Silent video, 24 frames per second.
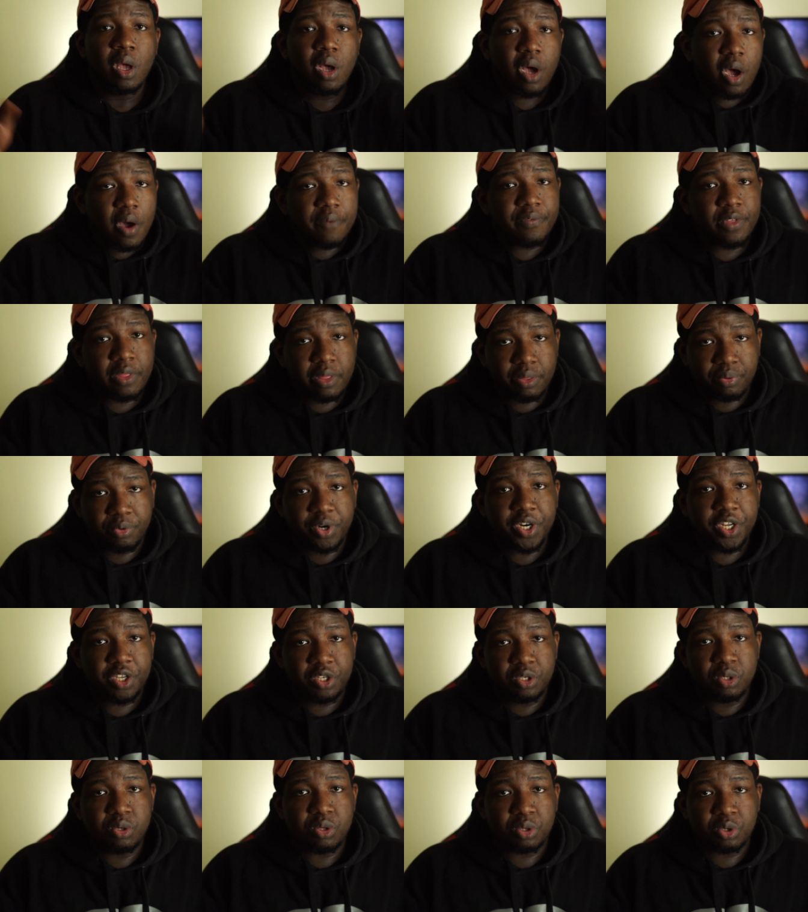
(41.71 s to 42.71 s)
Of the 3
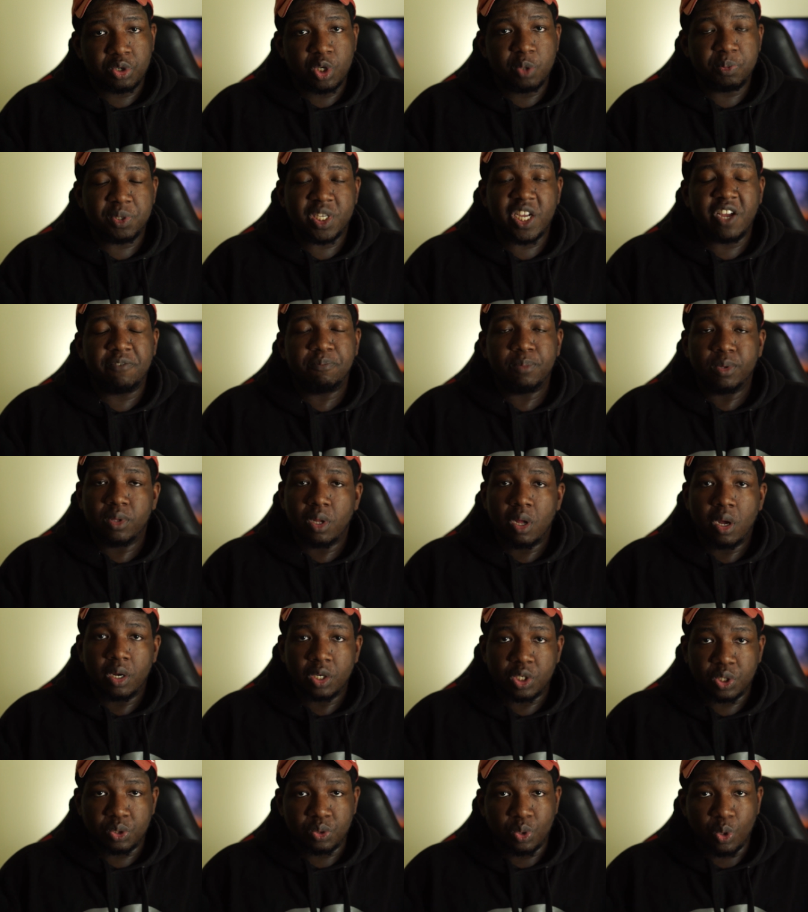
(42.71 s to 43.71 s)
youth groups I've
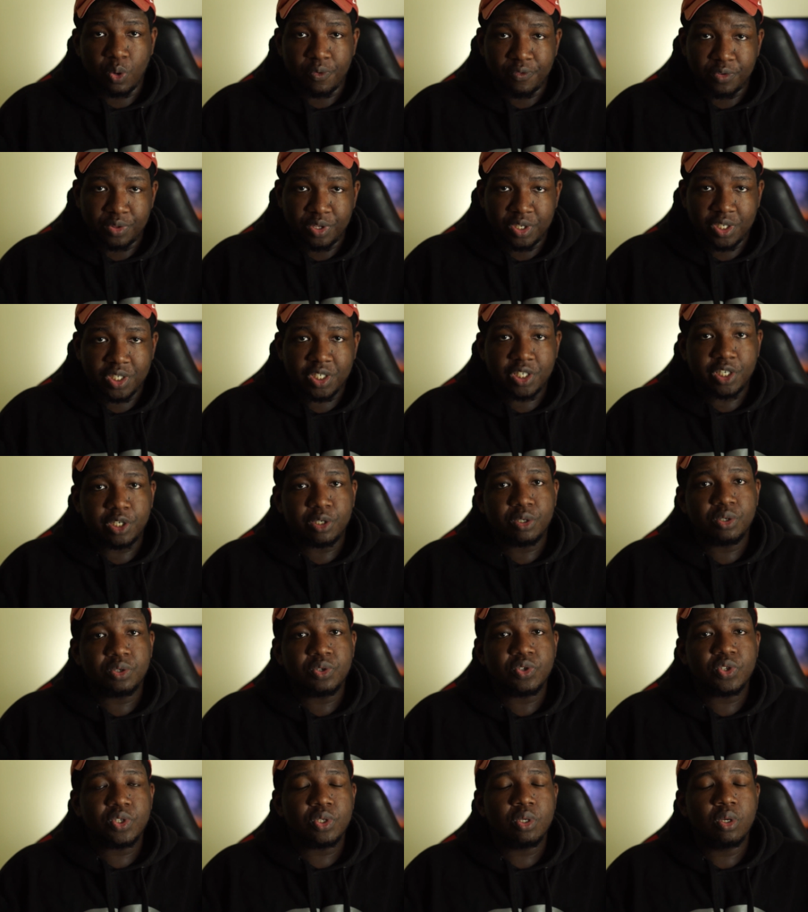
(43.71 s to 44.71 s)
belonged to over the
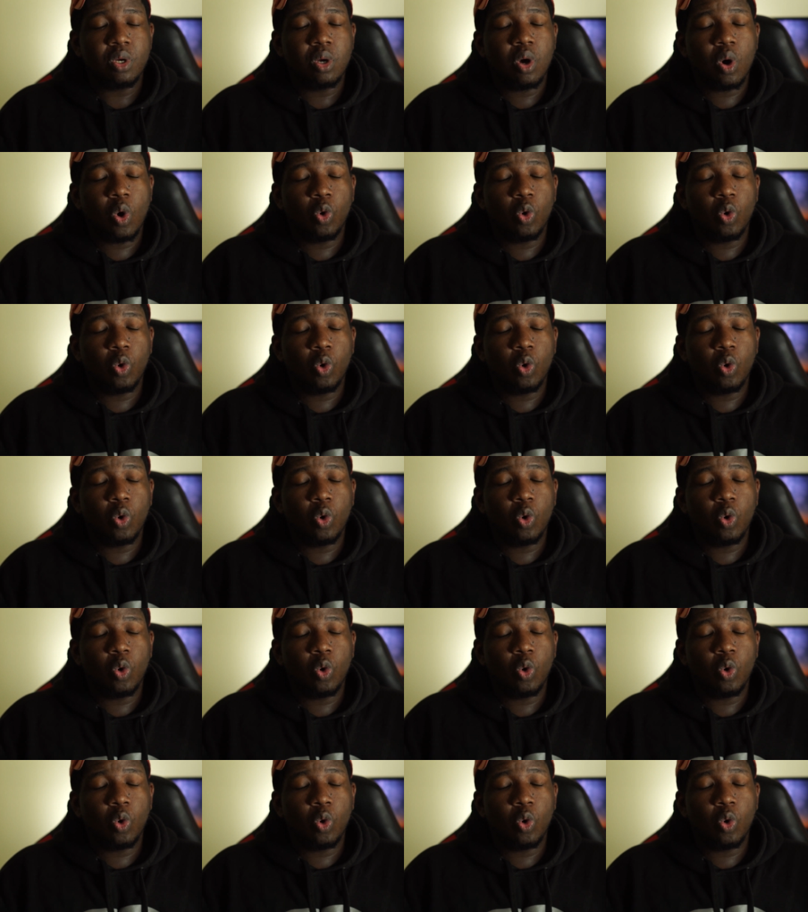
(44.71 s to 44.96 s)
years,